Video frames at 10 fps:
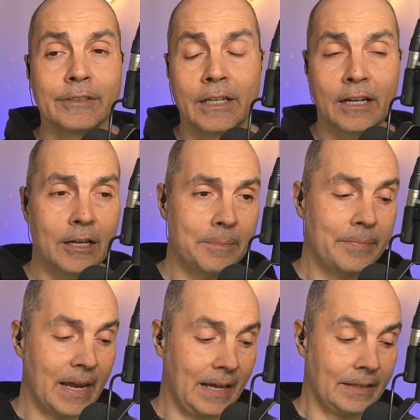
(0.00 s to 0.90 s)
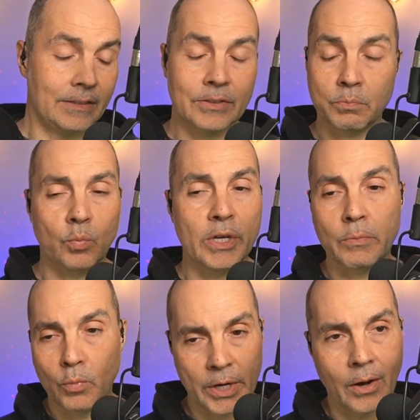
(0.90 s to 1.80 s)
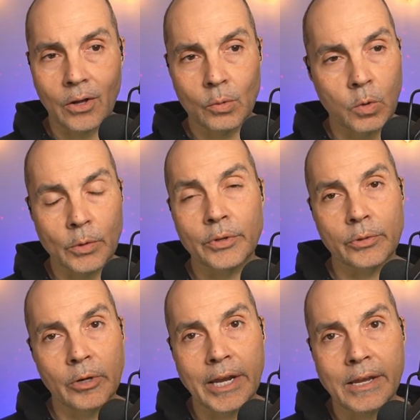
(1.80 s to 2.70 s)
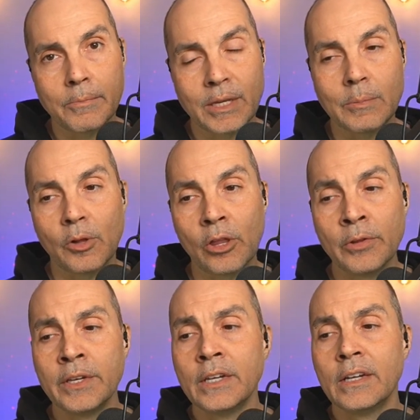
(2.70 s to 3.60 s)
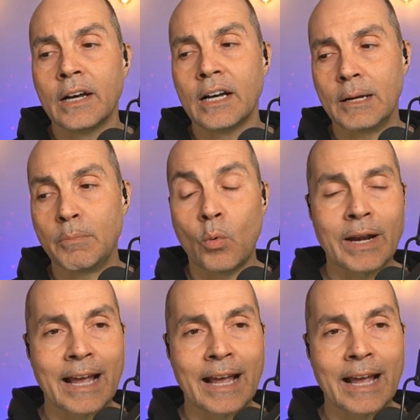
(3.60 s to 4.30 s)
and we all work with great people. But what